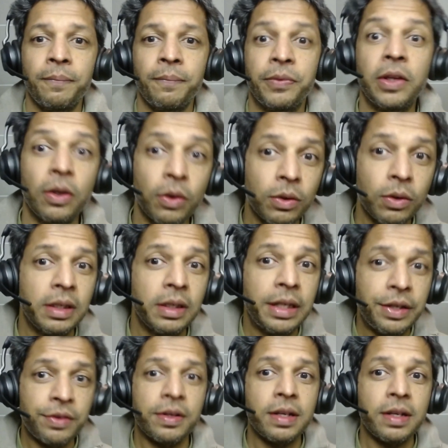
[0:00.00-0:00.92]
The
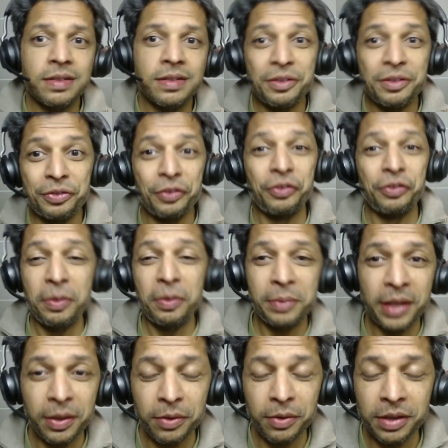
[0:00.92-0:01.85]
only reason for
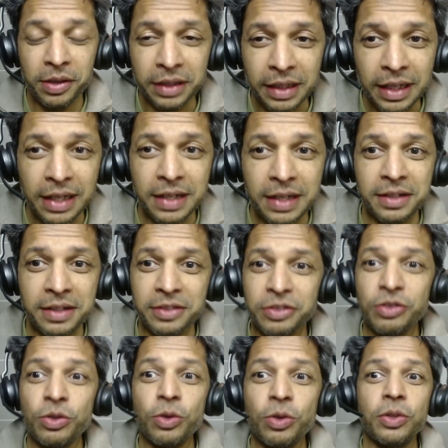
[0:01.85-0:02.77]
Formula One cars
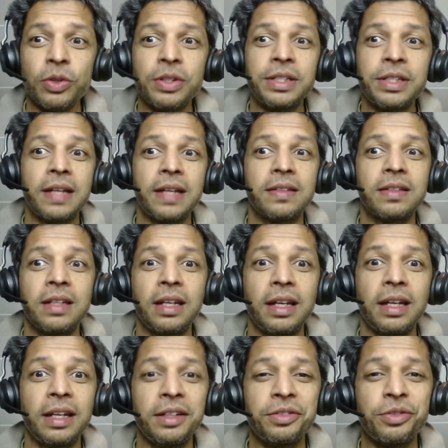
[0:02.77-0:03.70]
to go testing
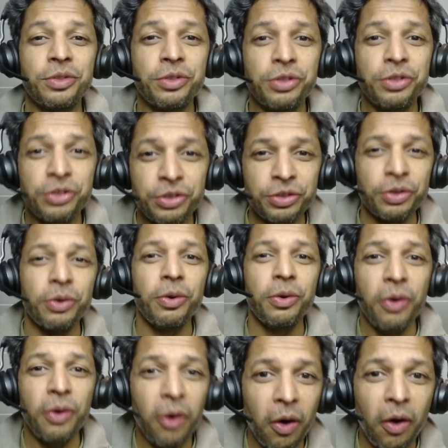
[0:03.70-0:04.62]
is to
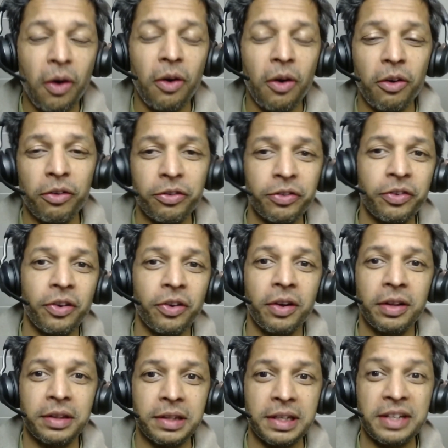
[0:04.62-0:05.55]
show off
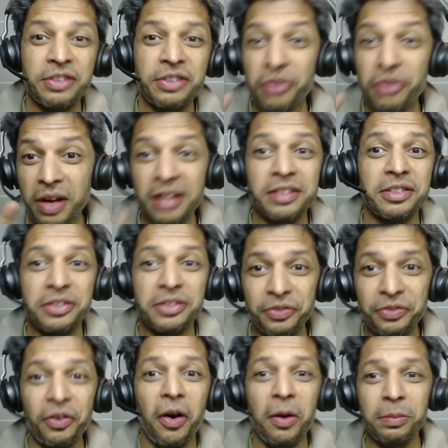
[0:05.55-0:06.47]
their
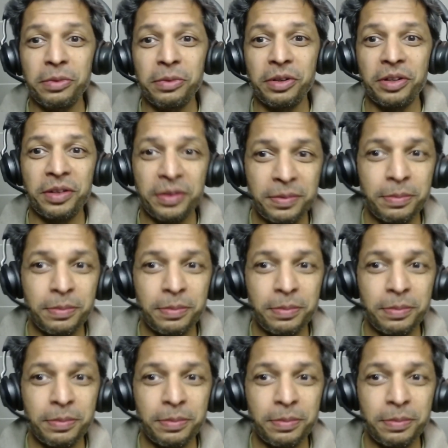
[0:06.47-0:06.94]
transformer